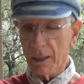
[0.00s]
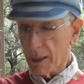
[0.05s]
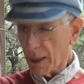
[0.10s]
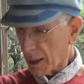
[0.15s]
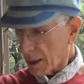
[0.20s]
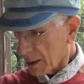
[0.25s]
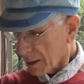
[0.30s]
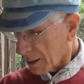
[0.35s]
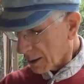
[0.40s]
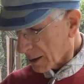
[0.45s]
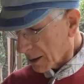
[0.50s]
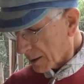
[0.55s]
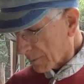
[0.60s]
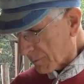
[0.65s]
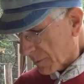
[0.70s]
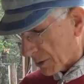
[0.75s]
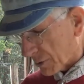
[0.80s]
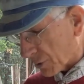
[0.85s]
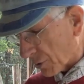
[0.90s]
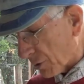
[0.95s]
And
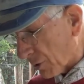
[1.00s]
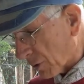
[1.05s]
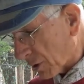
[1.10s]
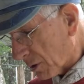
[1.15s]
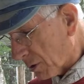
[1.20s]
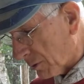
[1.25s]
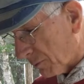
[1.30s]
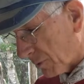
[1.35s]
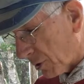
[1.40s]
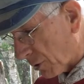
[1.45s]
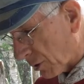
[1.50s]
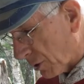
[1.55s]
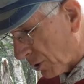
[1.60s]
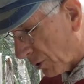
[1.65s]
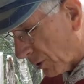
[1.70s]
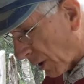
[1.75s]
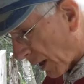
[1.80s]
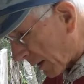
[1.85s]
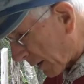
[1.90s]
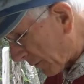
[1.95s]
so you can
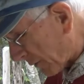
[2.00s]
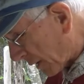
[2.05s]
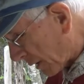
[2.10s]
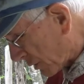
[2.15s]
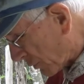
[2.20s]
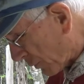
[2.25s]
do a lot of things